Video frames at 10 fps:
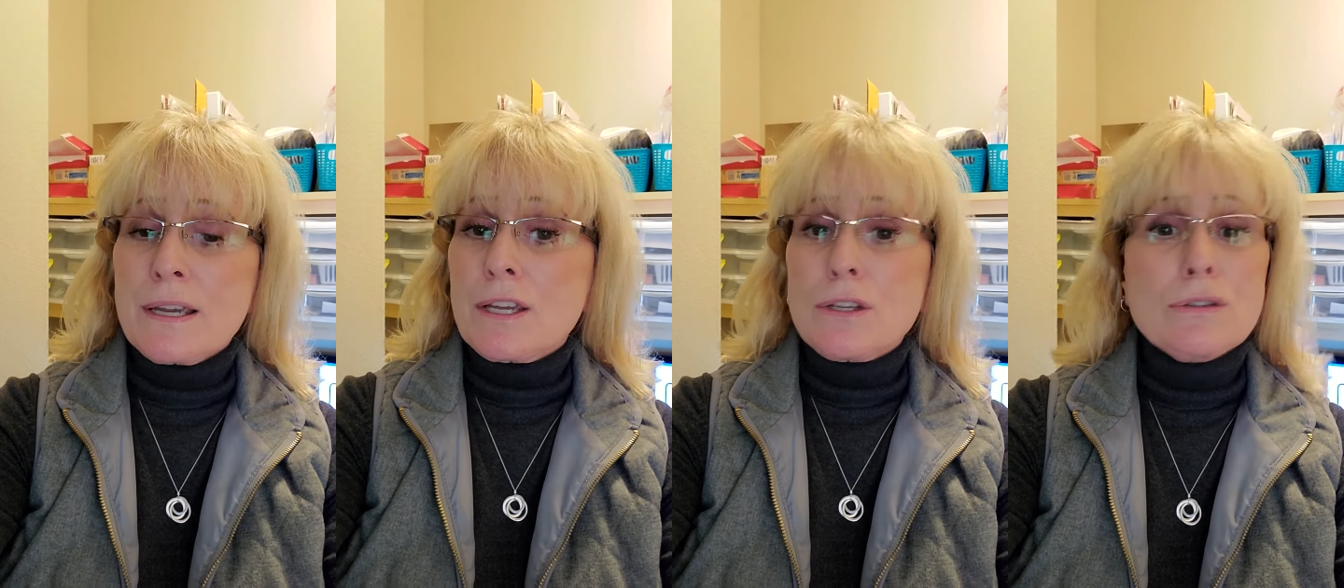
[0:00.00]

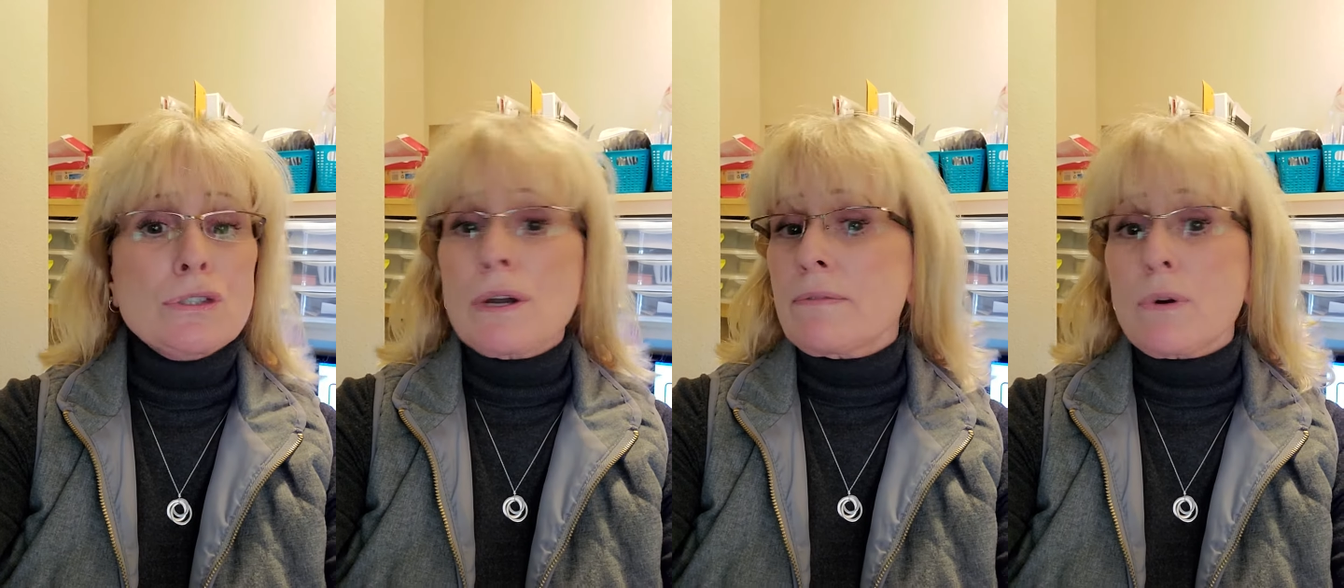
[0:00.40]
You
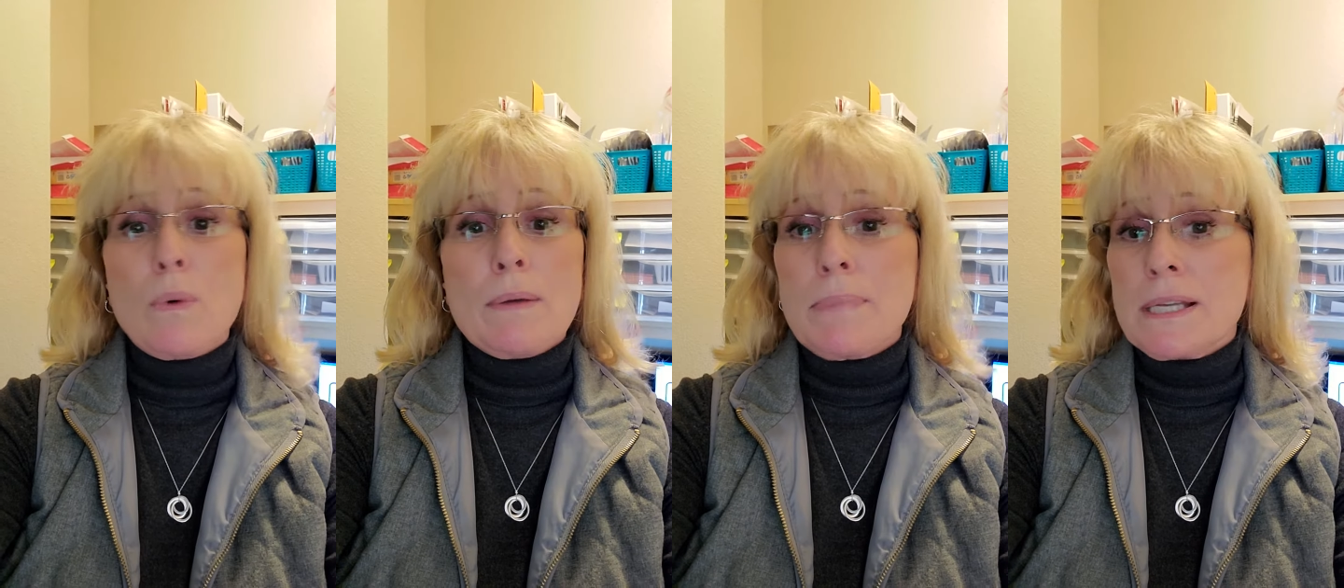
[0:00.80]
join for
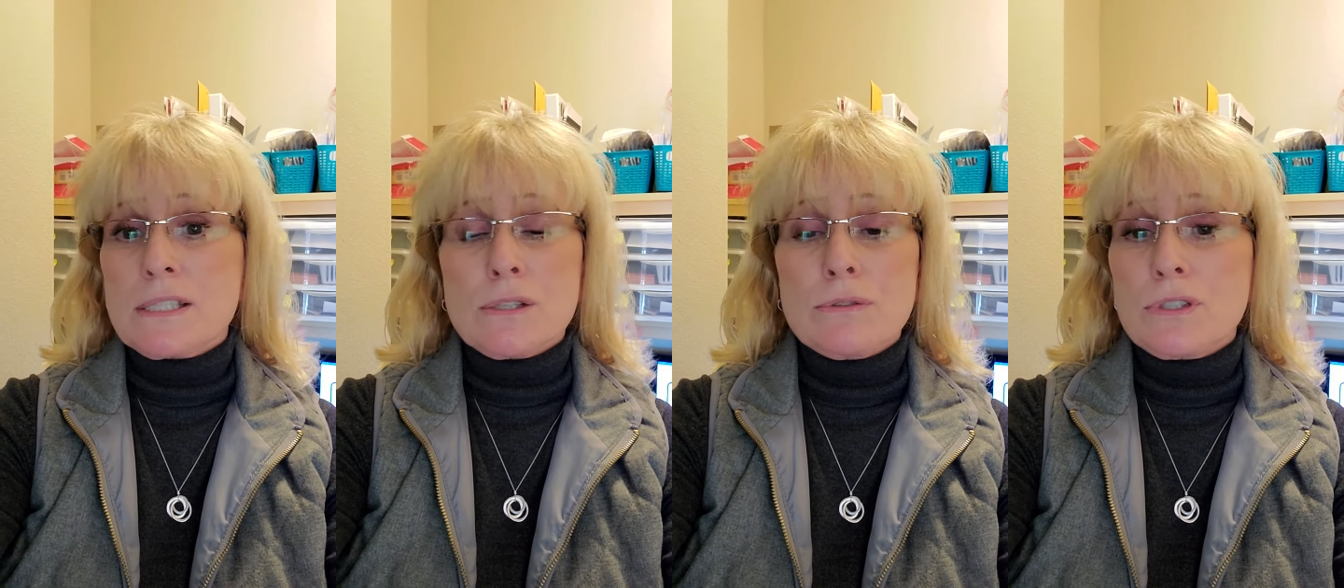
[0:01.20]
what best
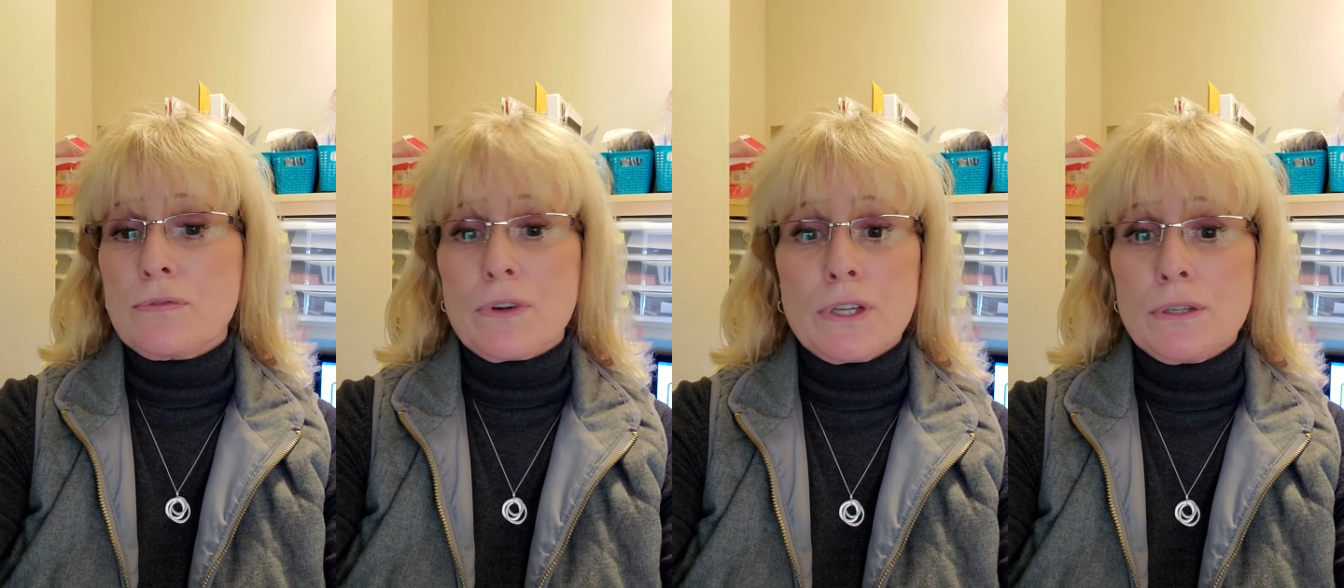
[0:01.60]
suits
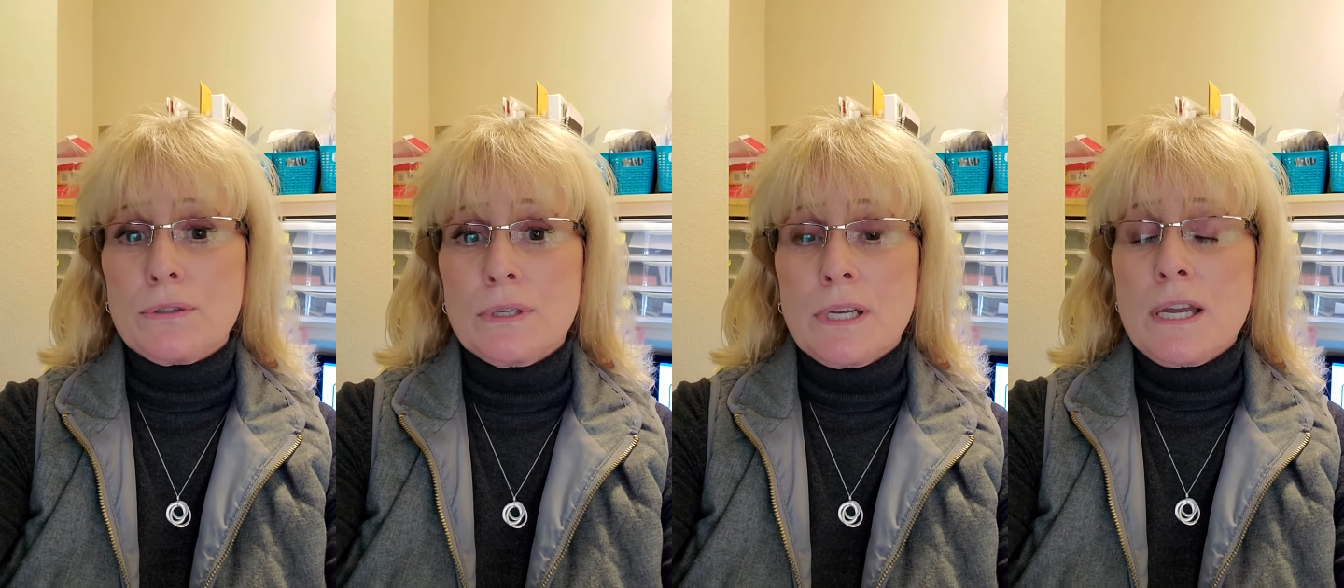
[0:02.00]
for you.